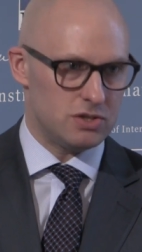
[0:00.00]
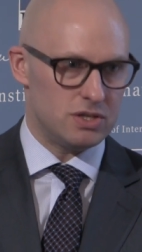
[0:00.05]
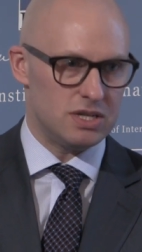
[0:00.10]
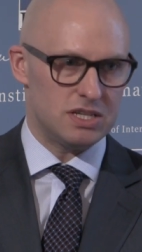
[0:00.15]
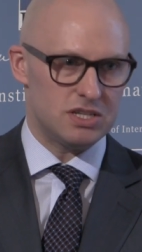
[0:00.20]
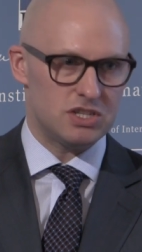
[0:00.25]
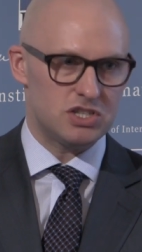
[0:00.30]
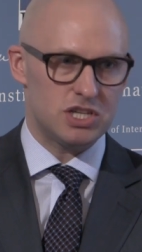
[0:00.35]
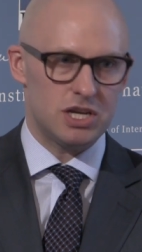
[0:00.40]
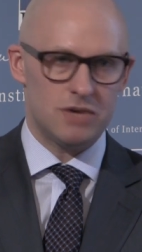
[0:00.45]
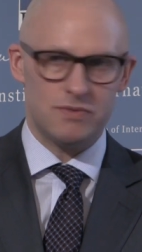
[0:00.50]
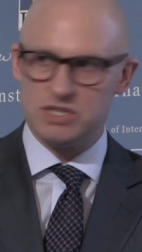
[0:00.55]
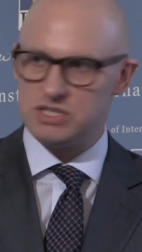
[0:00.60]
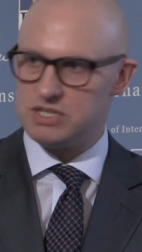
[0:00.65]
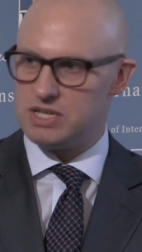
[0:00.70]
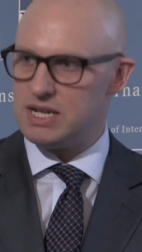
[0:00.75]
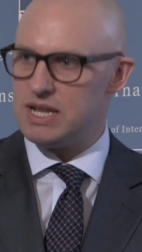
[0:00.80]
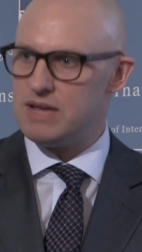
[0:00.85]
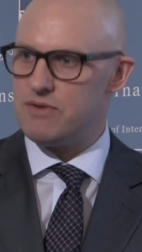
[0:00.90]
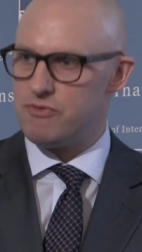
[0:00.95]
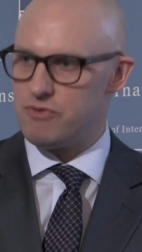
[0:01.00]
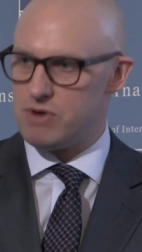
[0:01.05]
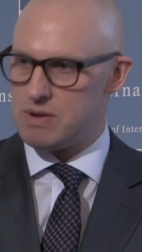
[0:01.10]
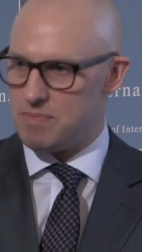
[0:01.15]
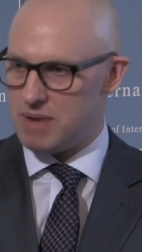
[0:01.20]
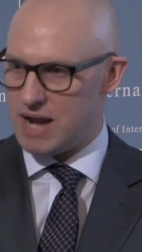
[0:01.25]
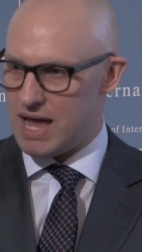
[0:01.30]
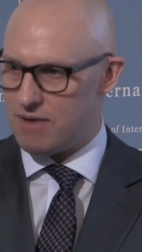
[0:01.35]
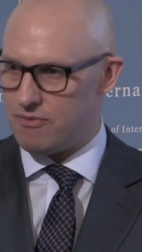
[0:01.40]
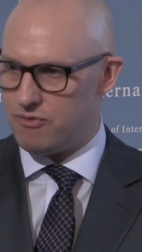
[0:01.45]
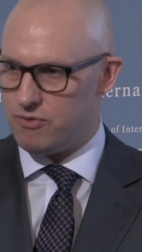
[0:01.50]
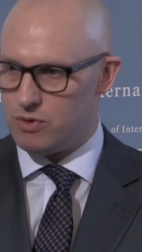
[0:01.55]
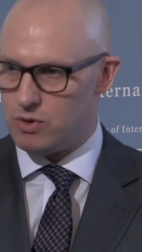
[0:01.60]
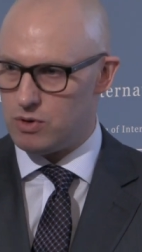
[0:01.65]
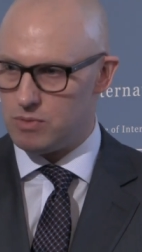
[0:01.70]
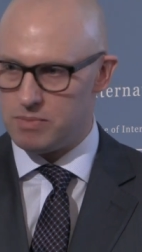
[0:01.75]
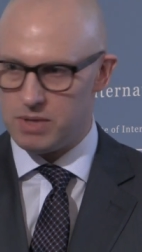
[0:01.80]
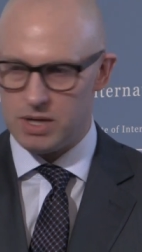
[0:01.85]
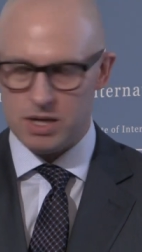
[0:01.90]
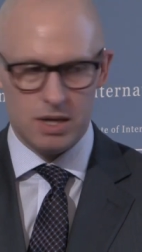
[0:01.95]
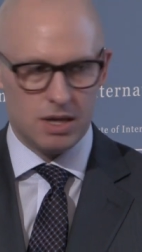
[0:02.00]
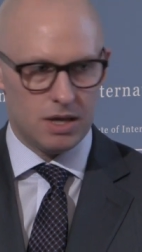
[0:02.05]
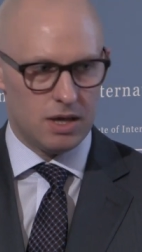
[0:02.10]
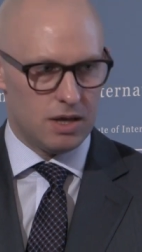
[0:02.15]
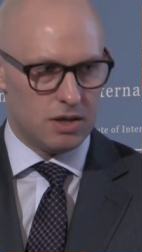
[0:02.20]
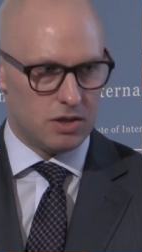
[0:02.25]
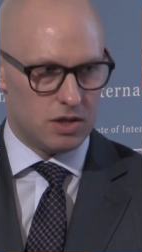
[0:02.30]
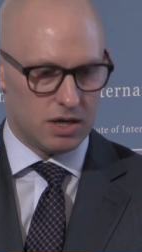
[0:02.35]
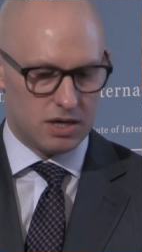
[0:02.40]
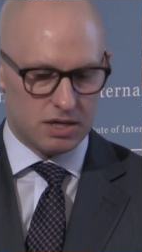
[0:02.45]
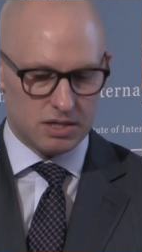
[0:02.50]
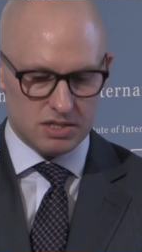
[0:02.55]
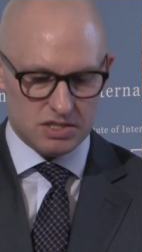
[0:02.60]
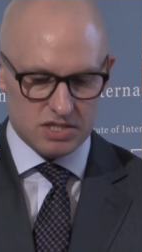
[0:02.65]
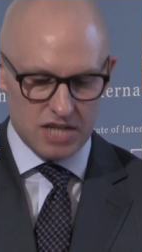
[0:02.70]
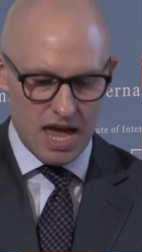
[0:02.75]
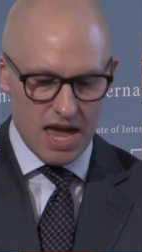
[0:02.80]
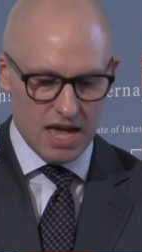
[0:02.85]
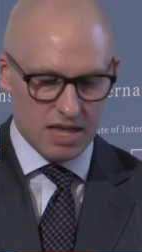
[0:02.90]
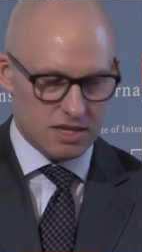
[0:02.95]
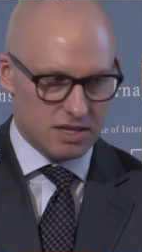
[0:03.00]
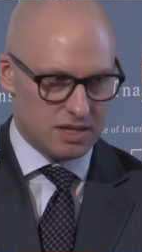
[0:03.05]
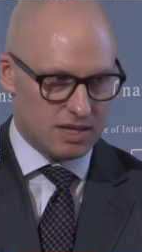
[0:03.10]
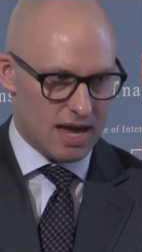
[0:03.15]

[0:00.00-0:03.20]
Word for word: You need a service delivery platform that can take the